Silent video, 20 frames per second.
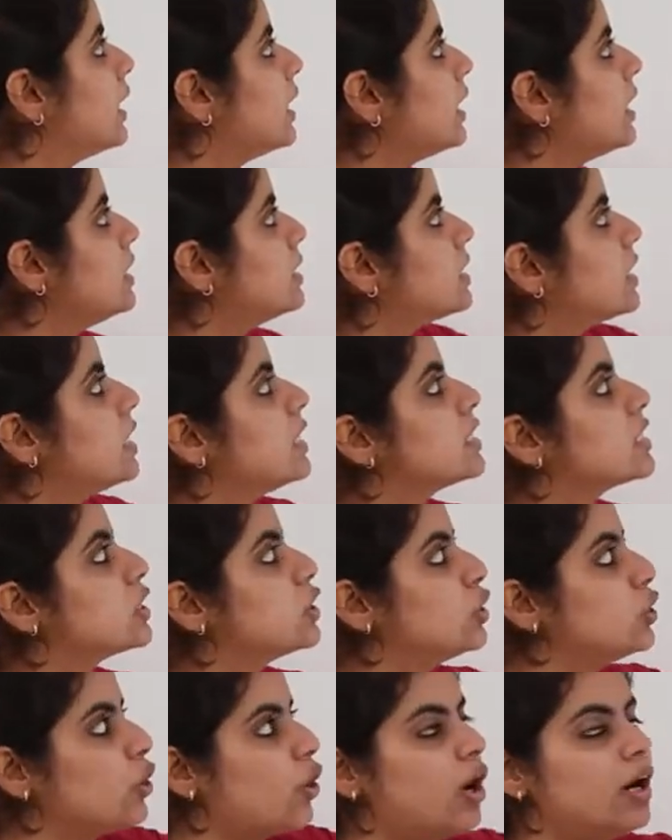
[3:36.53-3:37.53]
it is
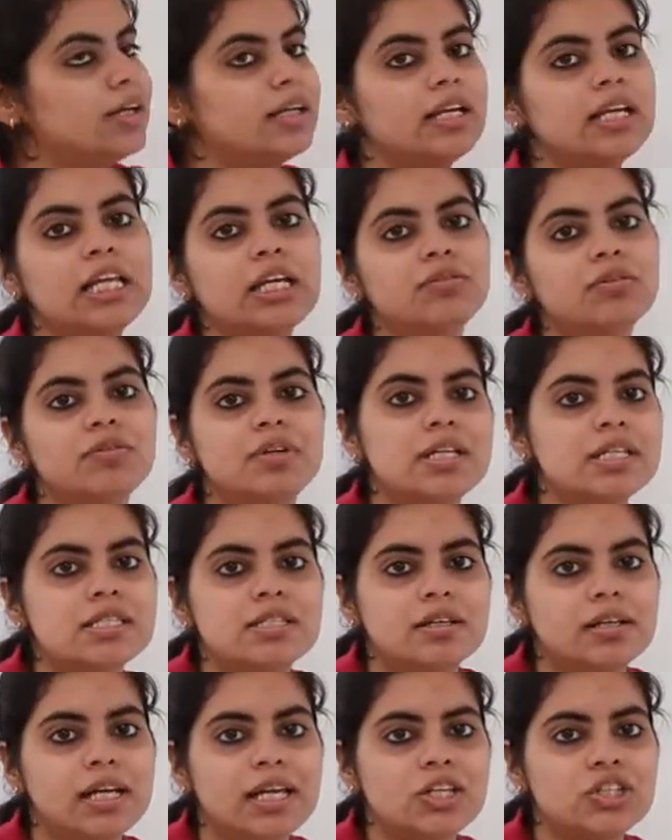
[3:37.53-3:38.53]
not an equivalence
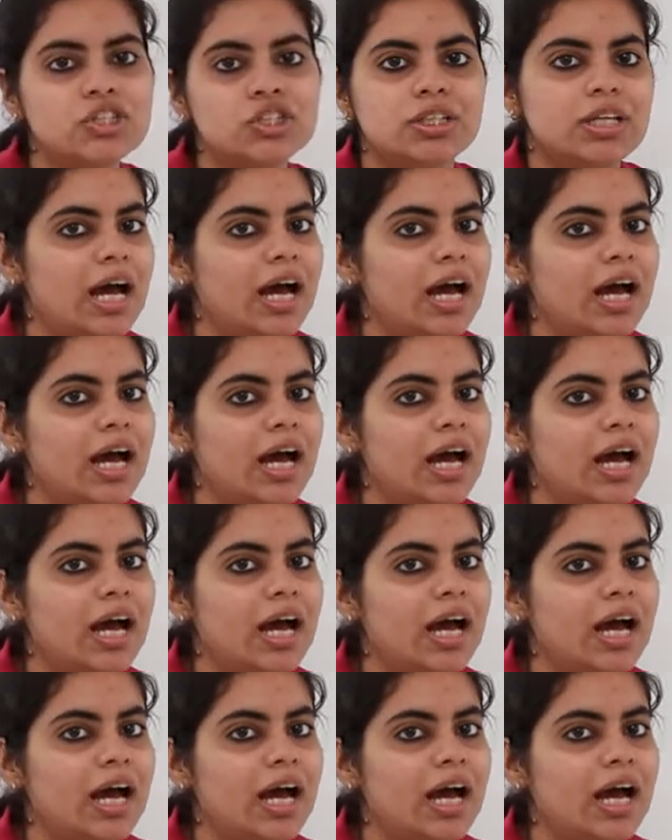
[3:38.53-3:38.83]
relation.